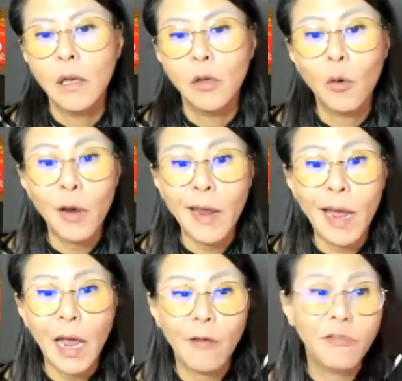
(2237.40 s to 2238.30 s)
The one
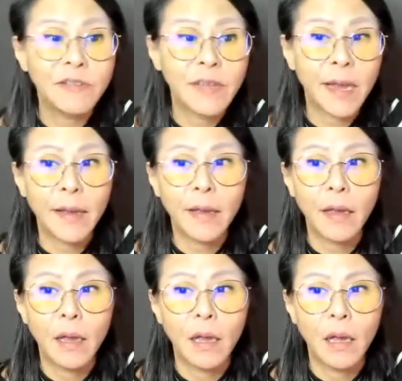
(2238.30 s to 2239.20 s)
I resign.
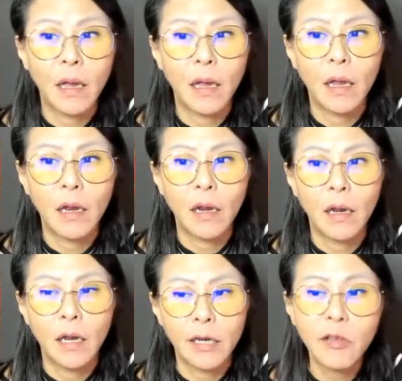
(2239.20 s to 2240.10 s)

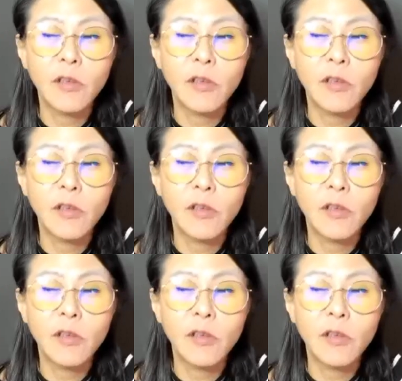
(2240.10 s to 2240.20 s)
Then